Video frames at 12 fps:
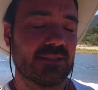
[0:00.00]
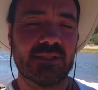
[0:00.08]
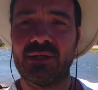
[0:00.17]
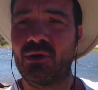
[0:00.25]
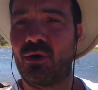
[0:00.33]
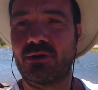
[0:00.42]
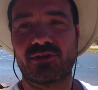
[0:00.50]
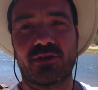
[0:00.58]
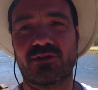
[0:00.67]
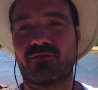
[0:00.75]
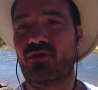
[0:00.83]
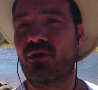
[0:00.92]
all sorts
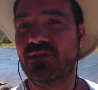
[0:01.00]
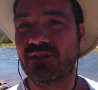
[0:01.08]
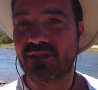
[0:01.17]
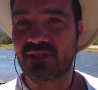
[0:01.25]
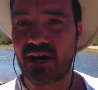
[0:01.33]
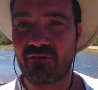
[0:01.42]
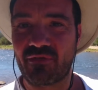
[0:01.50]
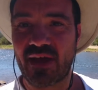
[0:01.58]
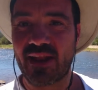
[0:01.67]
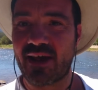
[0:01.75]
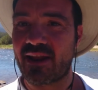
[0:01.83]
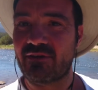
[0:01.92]
of crazy stuff that
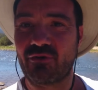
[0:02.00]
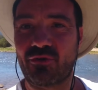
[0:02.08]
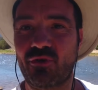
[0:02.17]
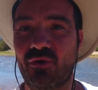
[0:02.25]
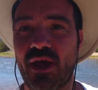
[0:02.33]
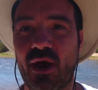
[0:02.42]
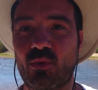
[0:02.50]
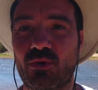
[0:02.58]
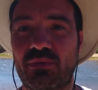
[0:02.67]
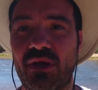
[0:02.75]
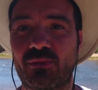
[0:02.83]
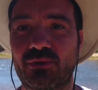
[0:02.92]
I never thought I would
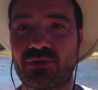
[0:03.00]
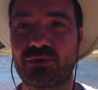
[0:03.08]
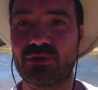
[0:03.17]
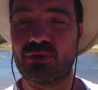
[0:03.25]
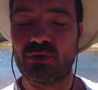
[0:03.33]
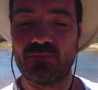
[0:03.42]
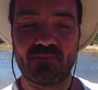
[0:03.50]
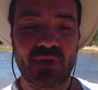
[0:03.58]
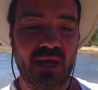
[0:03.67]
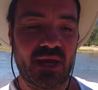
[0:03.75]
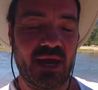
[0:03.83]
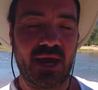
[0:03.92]
be able to do.
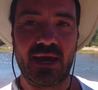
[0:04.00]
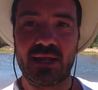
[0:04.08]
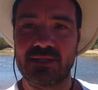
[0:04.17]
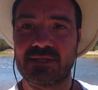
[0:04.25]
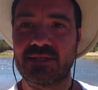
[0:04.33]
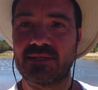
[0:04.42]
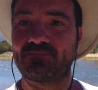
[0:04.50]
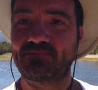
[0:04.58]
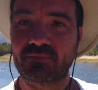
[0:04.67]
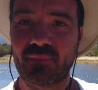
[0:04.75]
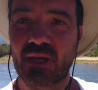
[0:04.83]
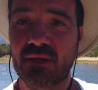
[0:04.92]
And
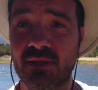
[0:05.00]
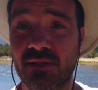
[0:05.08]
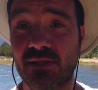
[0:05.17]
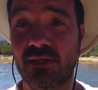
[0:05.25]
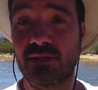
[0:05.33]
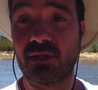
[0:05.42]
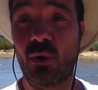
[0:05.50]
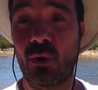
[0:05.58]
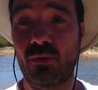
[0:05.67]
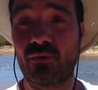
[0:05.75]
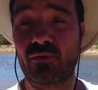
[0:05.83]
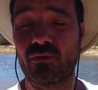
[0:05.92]
this is all
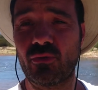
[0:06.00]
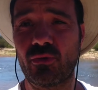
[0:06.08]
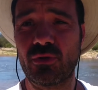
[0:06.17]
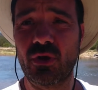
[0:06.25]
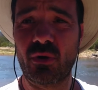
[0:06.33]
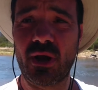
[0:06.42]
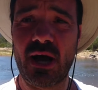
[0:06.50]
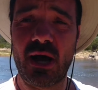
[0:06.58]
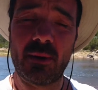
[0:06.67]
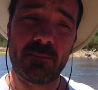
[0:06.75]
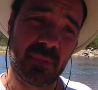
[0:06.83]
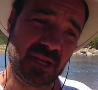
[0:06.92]
through yoga,
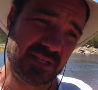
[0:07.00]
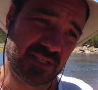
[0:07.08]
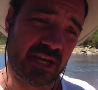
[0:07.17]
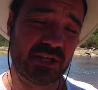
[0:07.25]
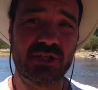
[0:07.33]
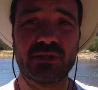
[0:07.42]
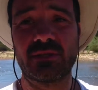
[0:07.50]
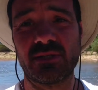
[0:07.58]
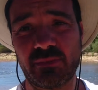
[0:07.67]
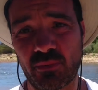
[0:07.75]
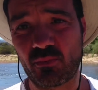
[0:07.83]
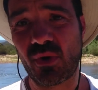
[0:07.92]
meditation,
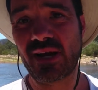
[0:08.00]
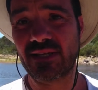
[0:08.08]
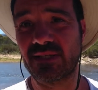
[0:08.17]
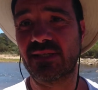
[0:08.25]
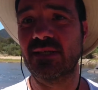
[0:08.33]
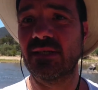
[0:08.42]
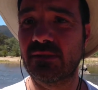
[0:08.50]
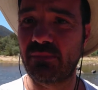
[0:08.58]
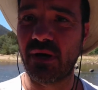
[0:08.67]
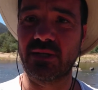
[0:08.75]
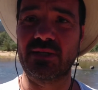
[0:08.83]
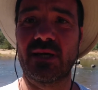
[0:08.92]
deeper practices,
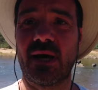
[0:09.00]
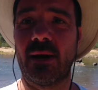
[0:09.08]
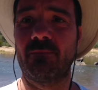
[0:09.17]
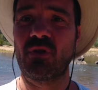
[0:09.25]
but the